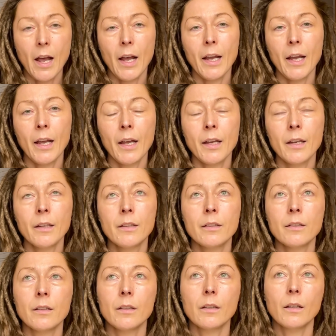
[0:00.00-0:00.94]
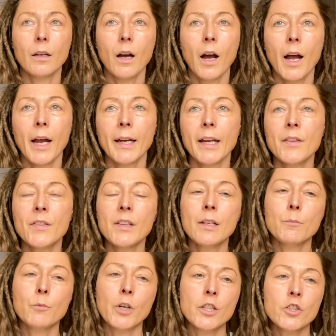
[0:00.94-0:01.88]
And I get the
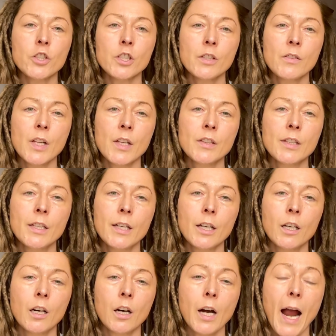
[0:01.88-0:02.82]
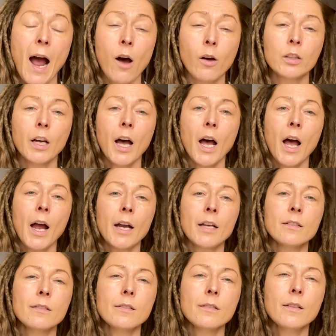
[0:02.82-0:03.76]
impression that there are
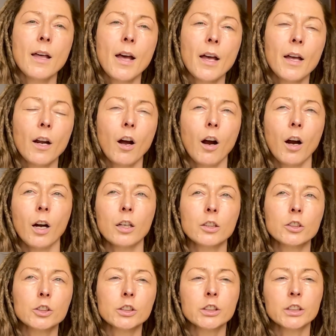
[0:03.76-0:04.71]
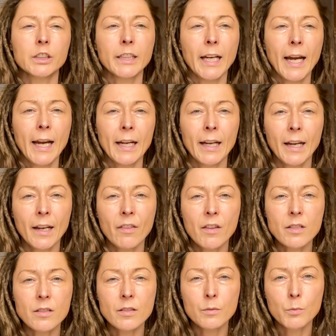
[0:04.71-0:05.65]
aldehydes that are creating
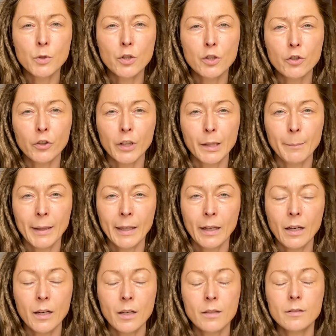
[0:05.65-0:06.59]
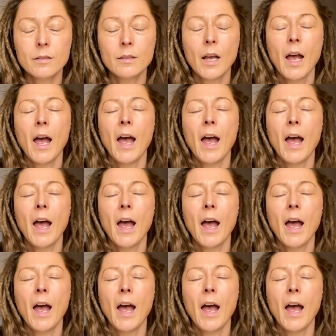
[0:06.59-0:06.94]
the smooth creaminess,